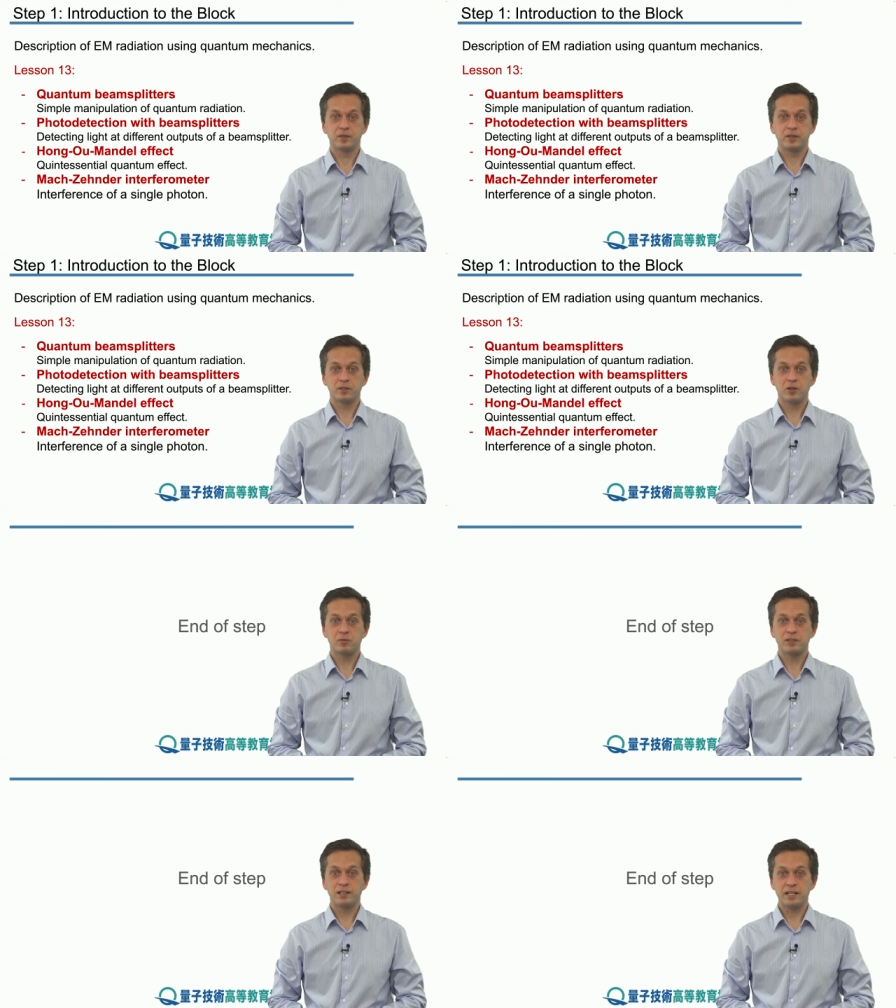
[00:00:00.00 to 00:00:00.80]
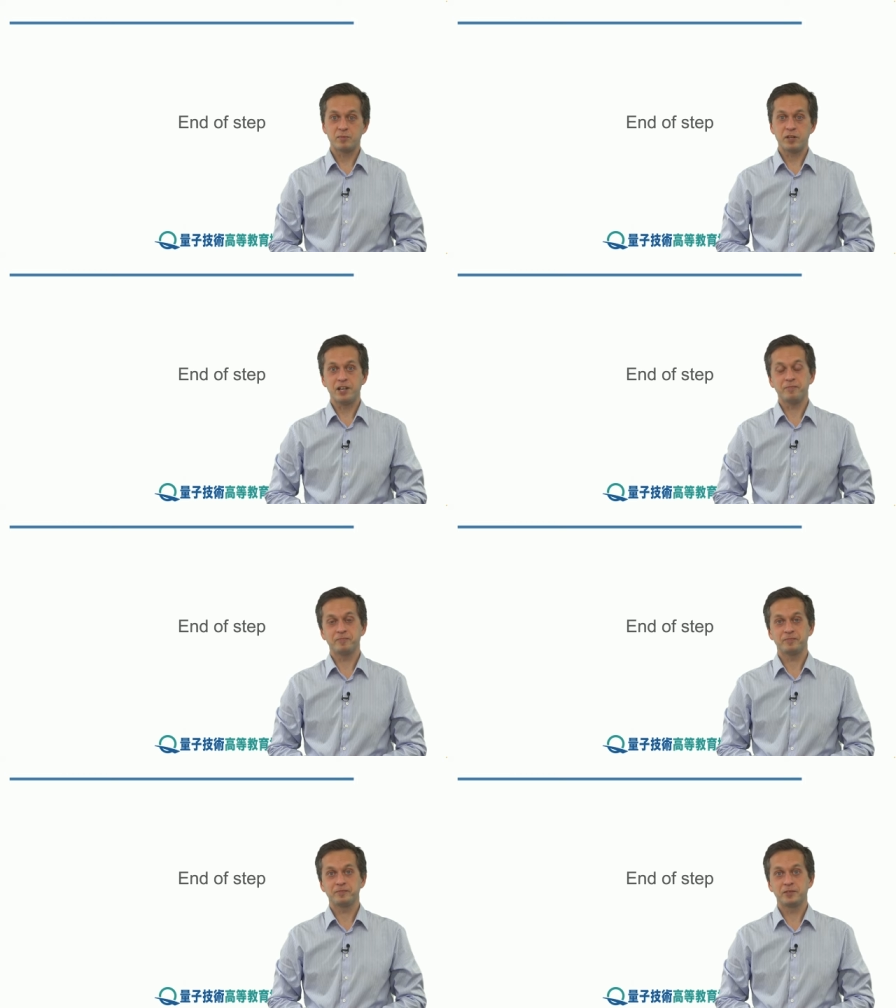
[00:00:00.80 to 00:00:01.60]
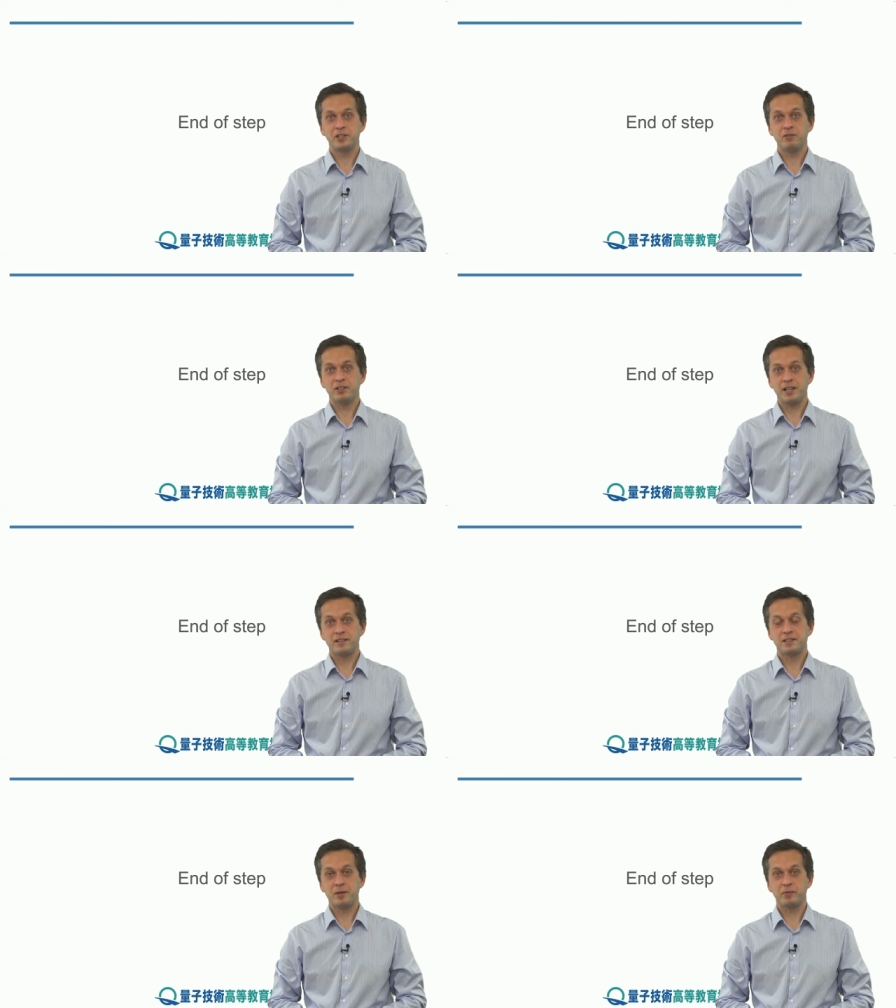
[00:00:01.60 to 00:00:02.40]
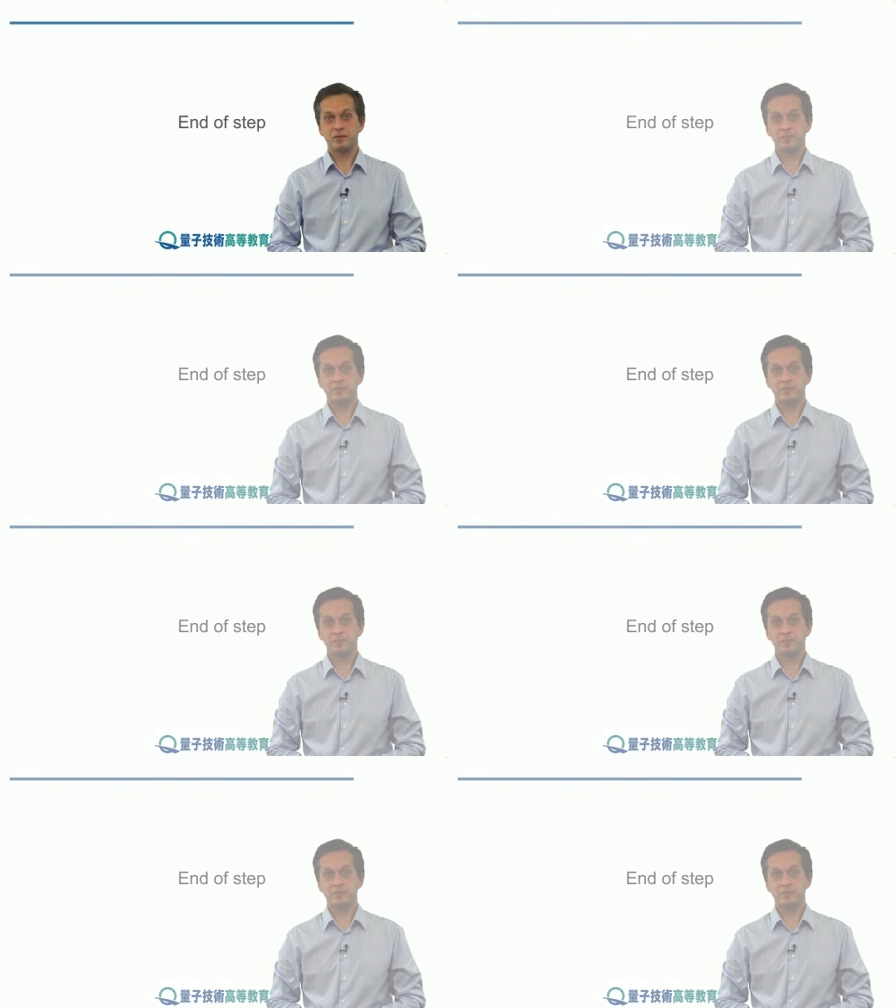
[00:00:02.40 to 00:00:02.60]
So let's begin. See you in the next step.